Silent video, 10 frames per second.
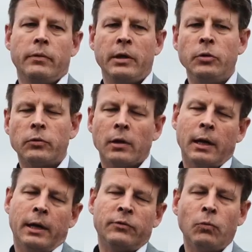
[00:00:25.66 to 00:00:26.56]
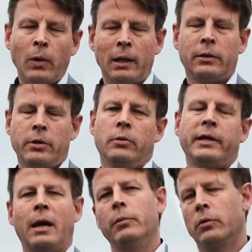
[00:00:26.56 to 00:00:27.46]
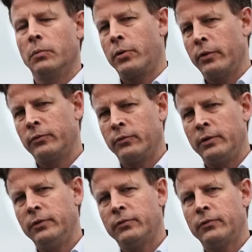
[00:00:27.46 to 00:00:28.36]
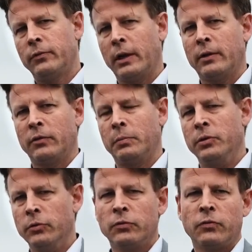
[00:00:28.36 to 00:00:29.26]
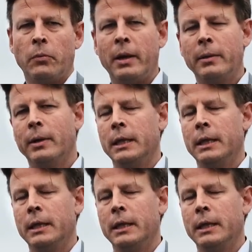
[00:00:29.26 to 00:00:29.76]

They utilize well-known chemical processes that has been used for many, many